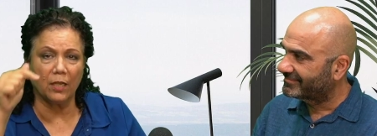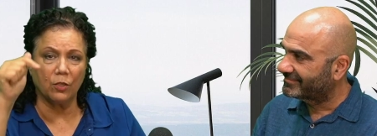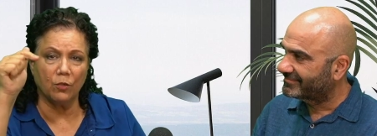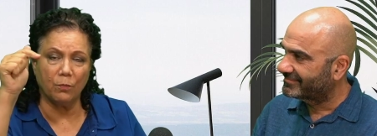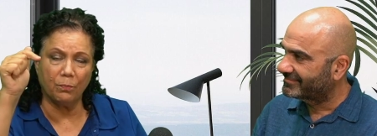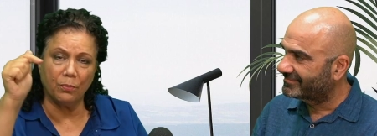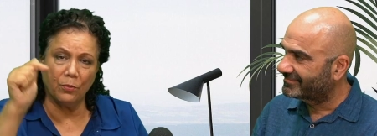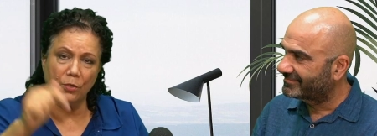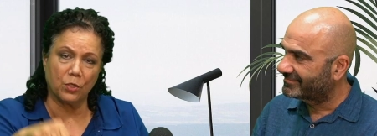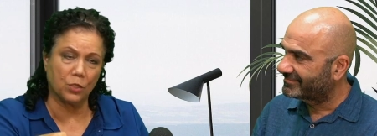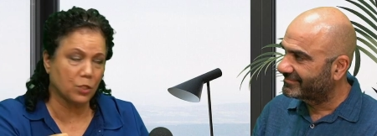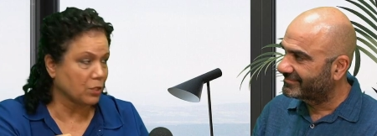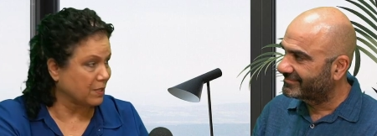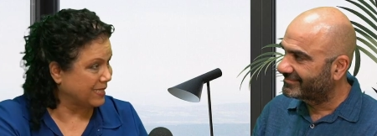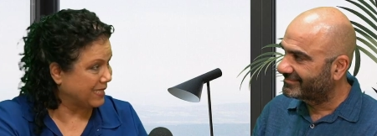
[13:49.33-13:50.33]
Speaker 1: you push
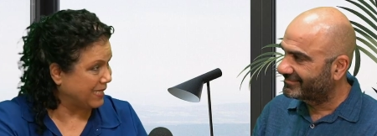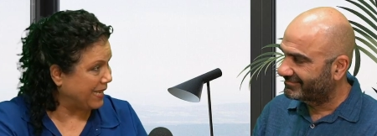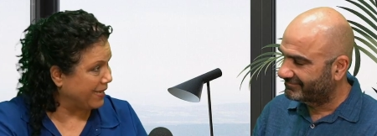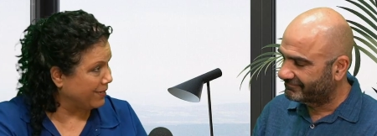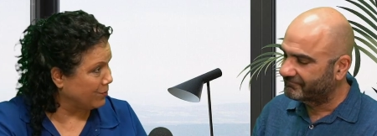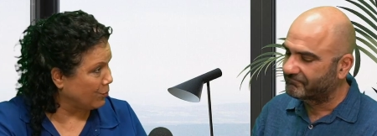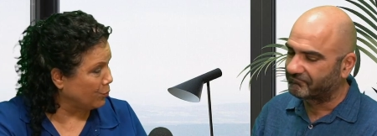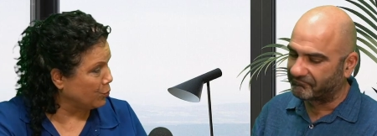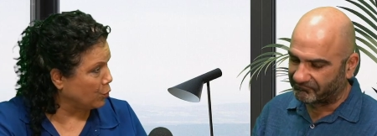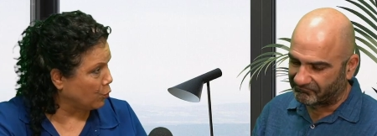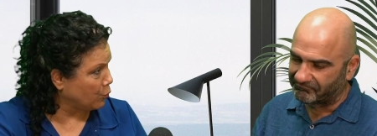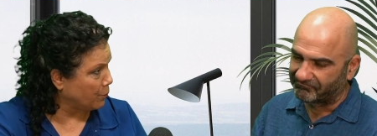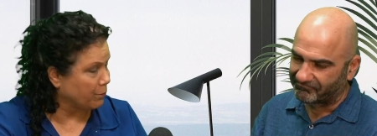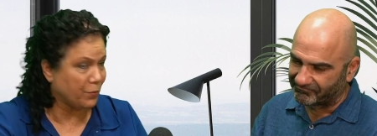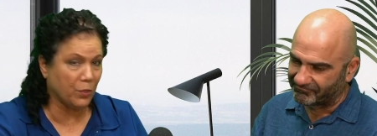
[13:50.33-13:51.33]
send on your
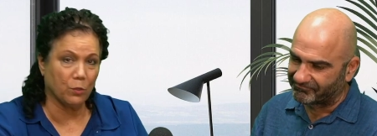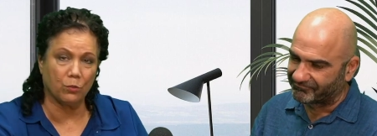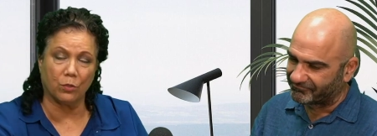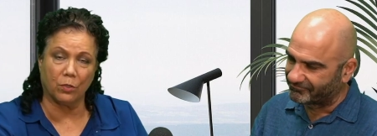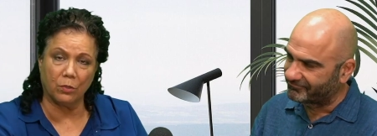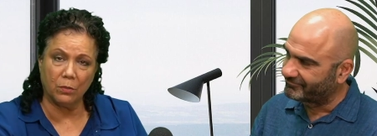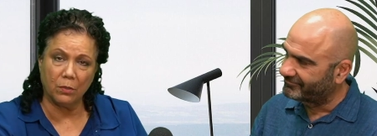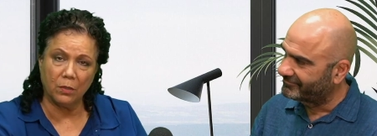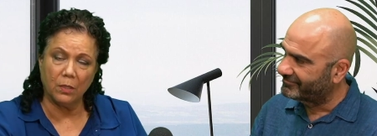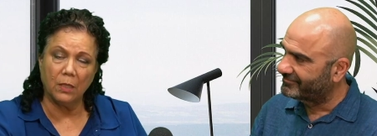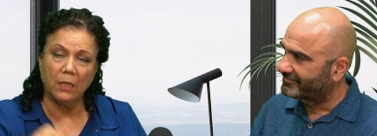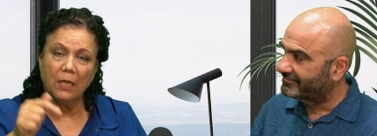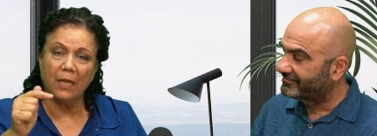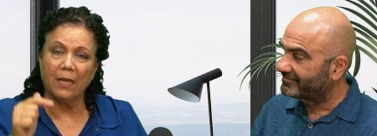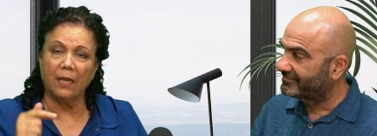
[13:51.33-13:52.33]
computer,
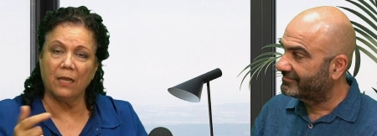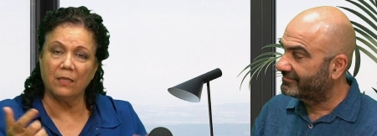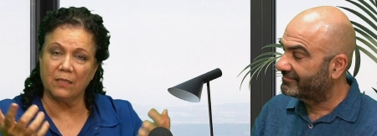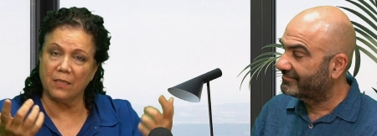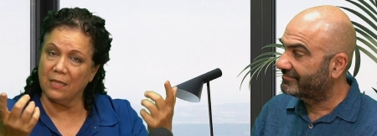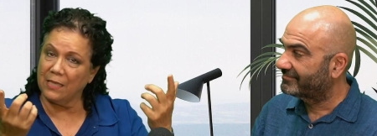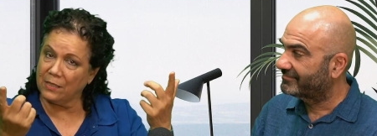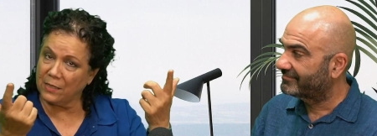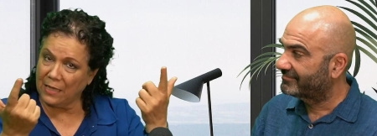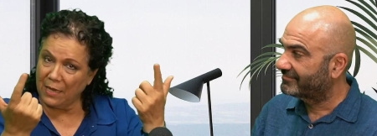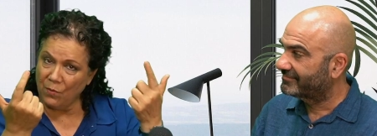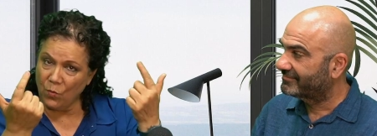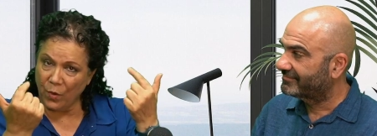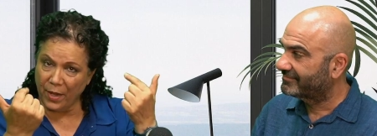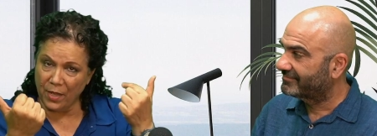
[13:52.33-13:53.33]
the same
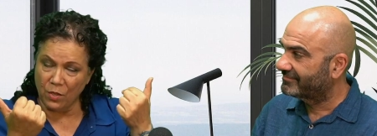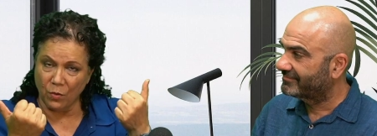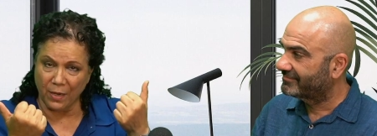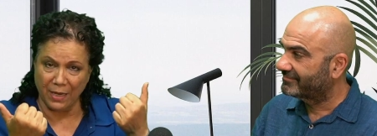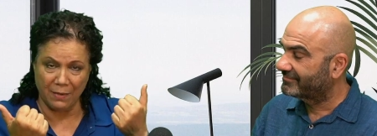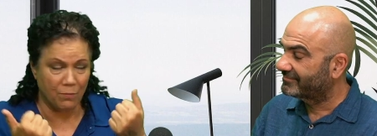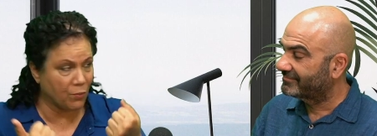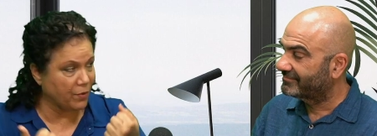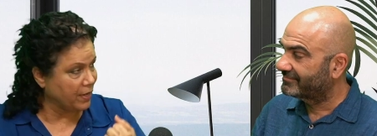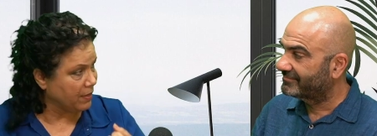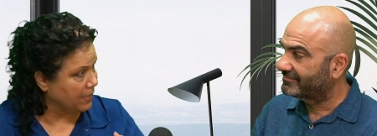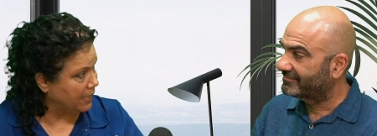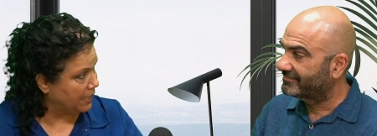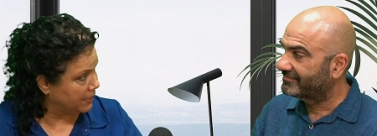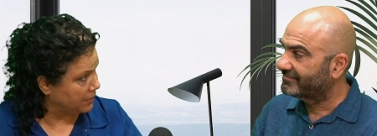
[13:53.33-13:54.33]
way you can bring
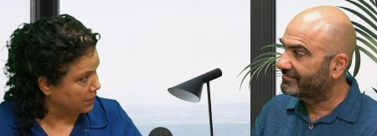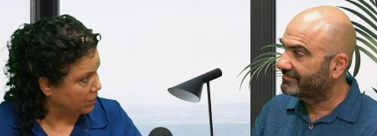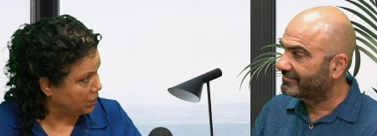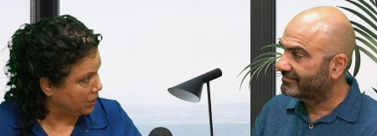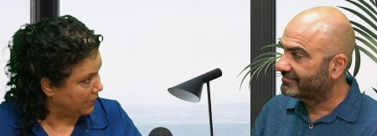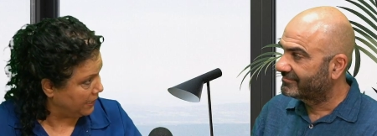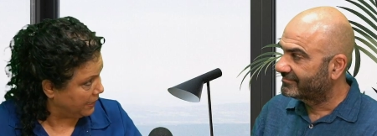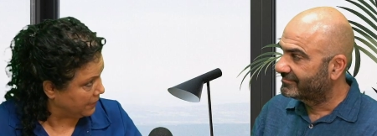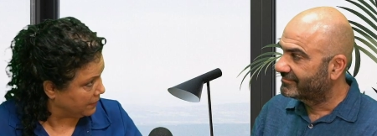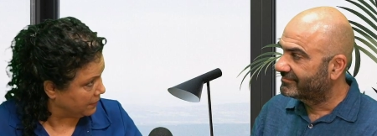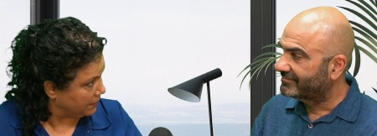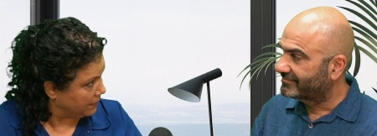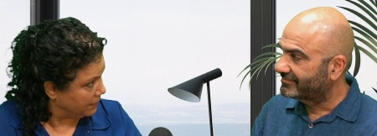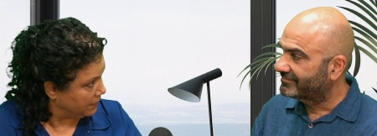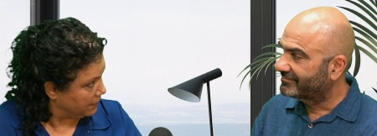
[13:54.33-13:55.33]
the energy in.
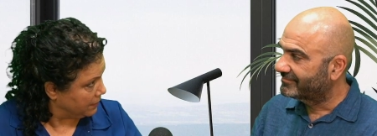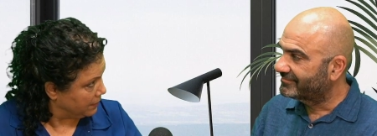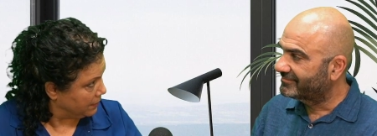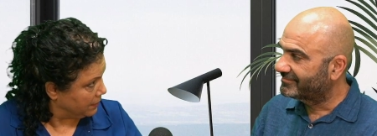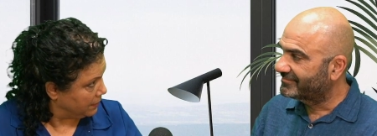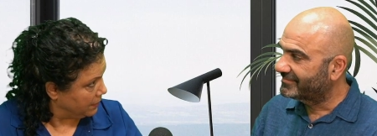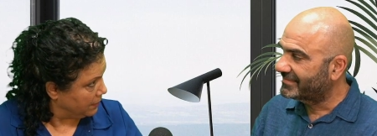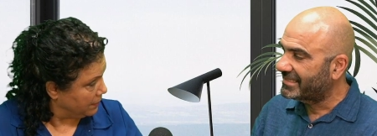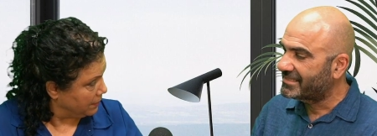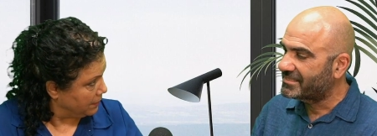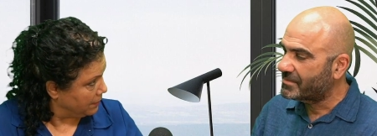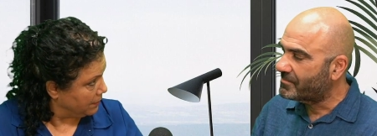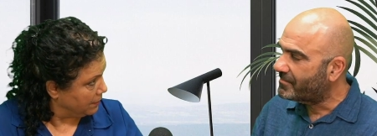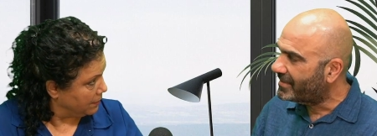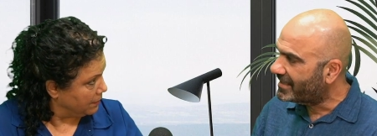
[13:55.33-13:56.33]
Speaker 2: Mm-hmm. It's
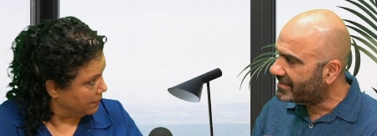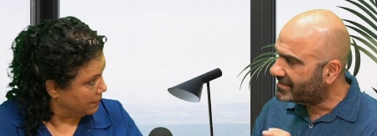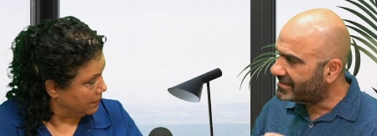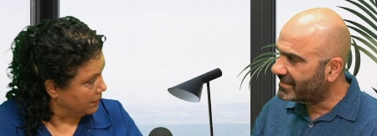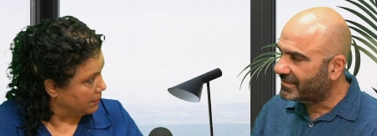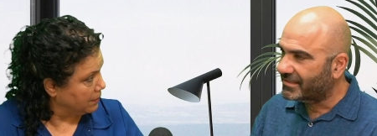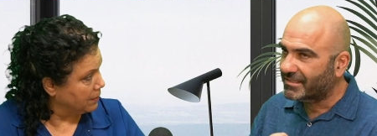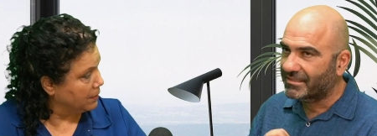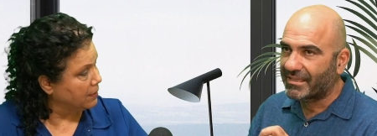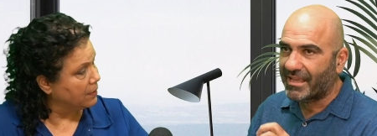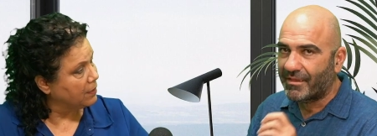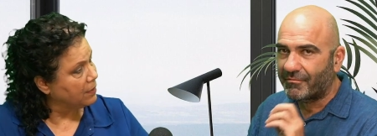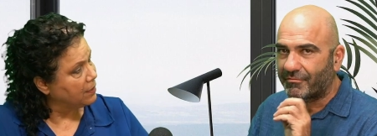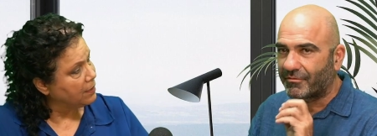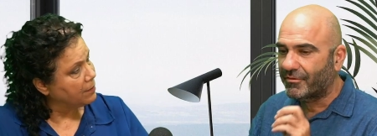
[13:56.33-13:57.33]
amazing that
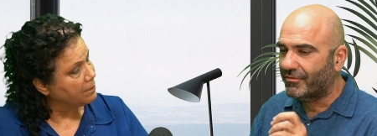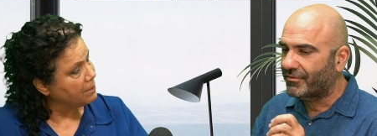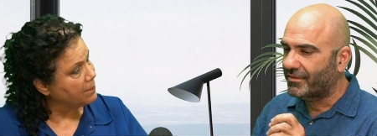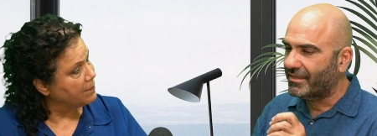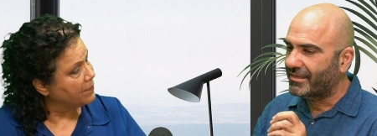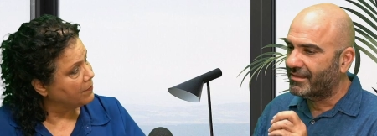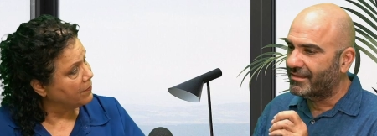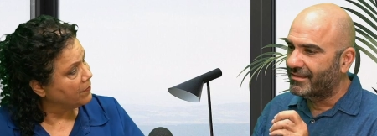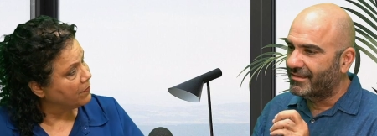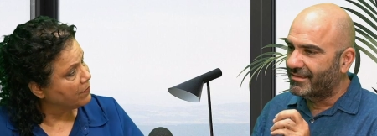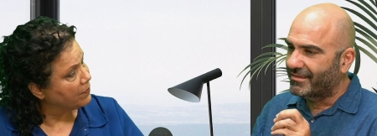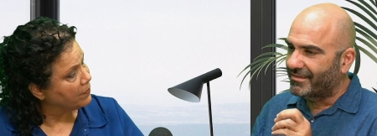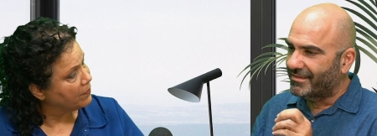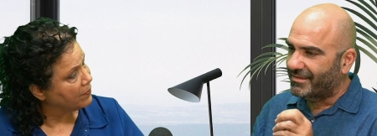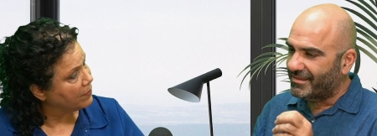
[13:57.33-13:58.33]
everything
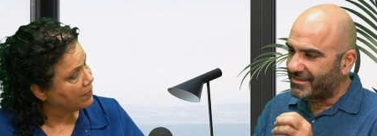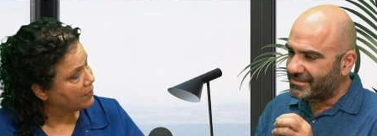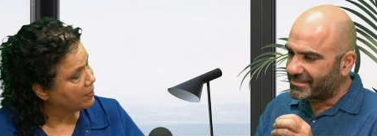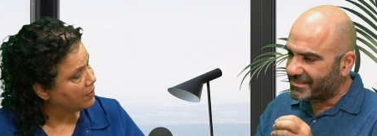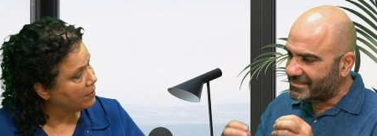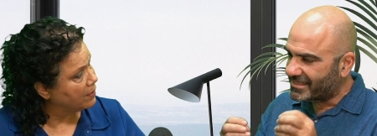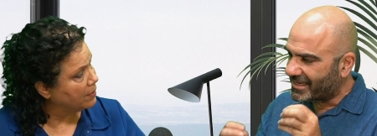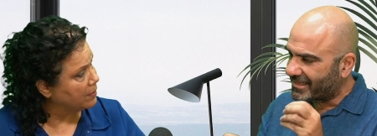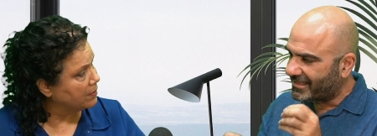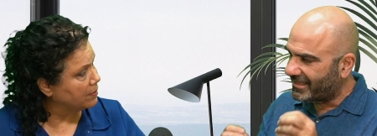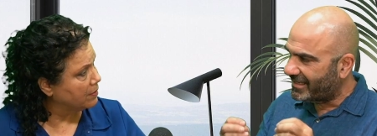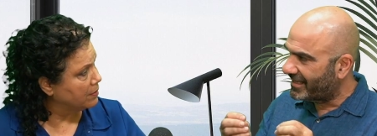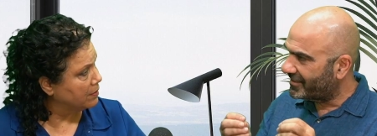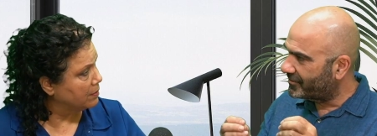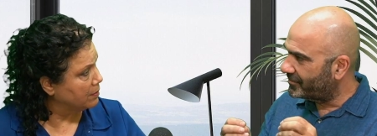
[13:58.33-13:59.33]
is exactly
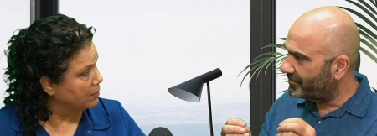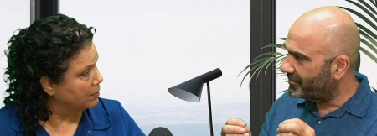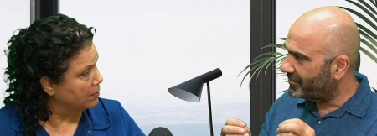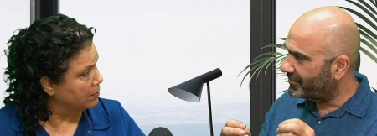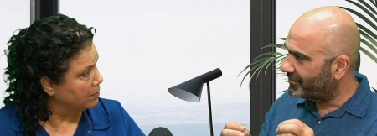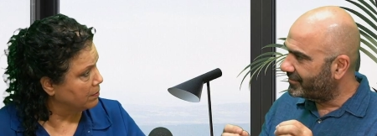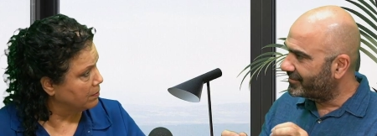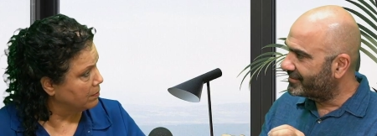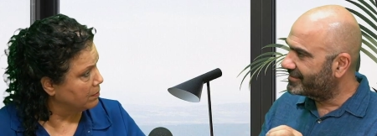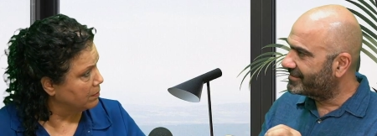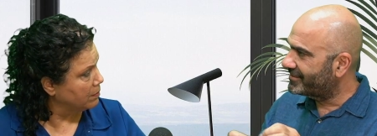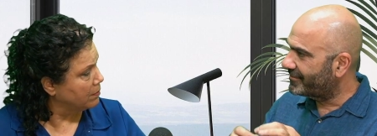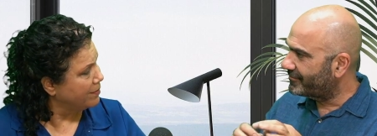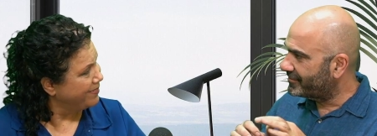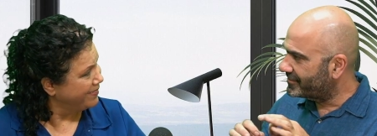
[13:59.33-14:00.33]
like computers.
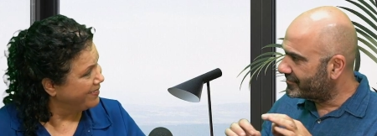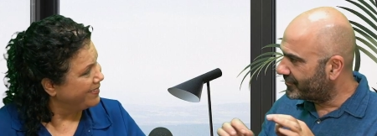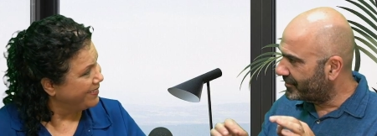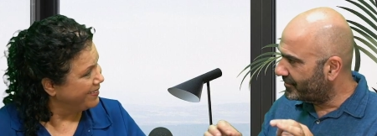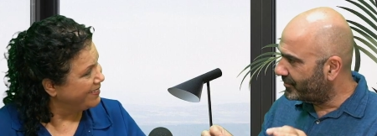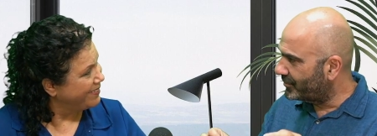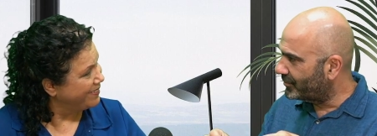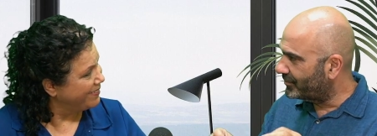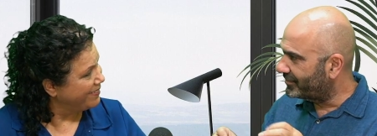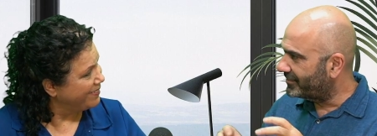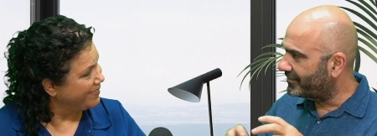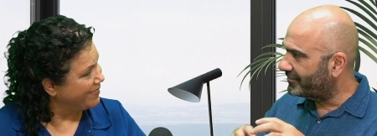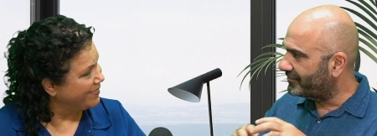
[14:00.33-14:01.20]
There is reboot, there